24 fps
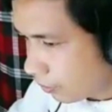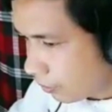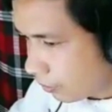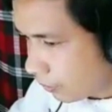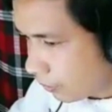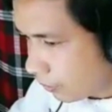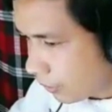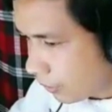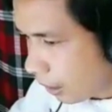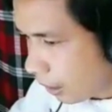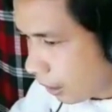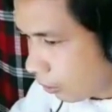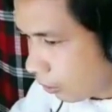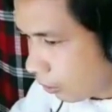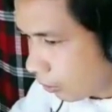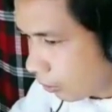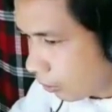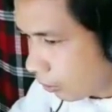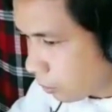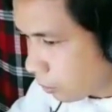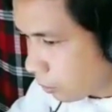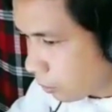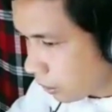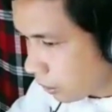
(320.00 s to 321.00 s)
Now
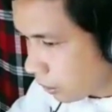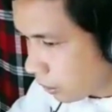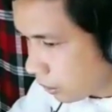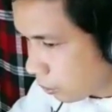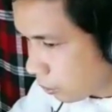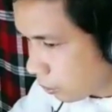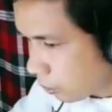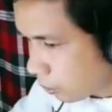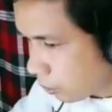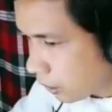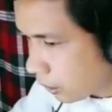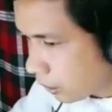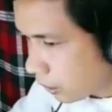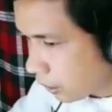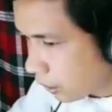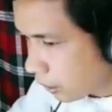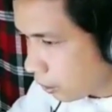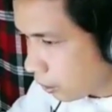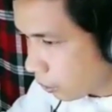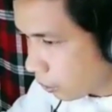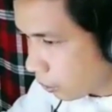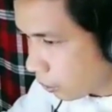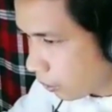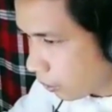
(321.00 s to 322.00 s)
let's proceed
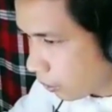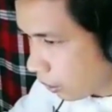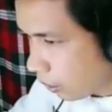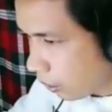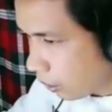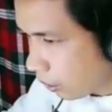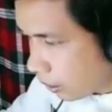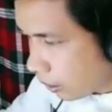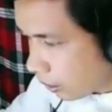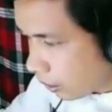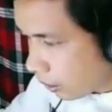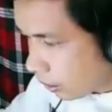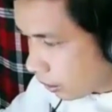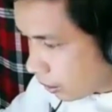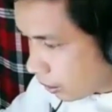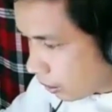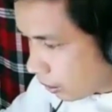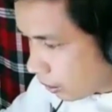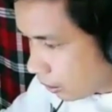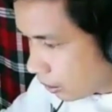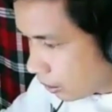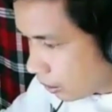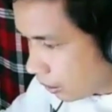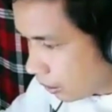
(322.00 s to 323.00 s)
to
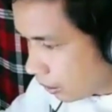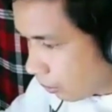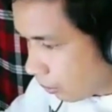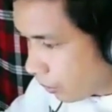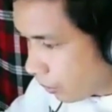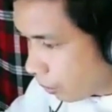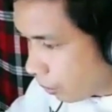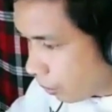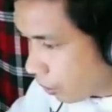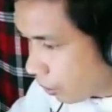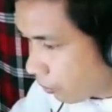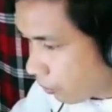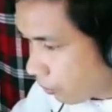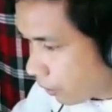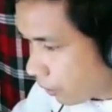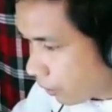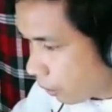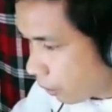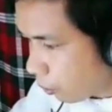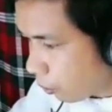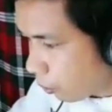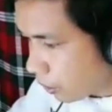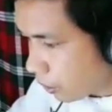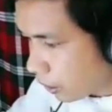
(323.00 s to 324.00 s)
the step number
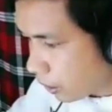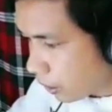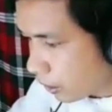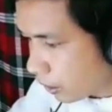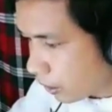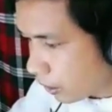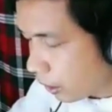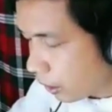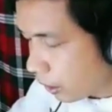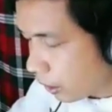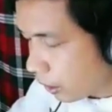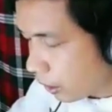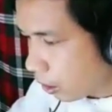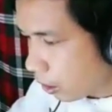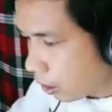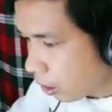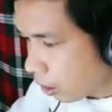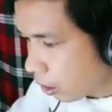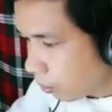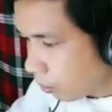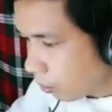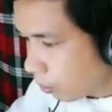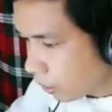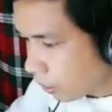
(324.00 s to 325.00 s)
5, which is the
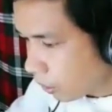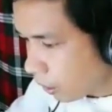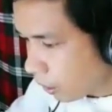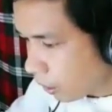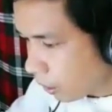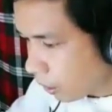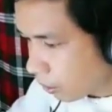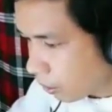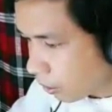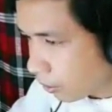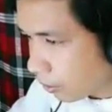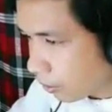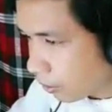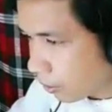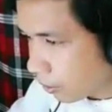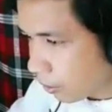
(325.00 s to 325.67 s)
computation.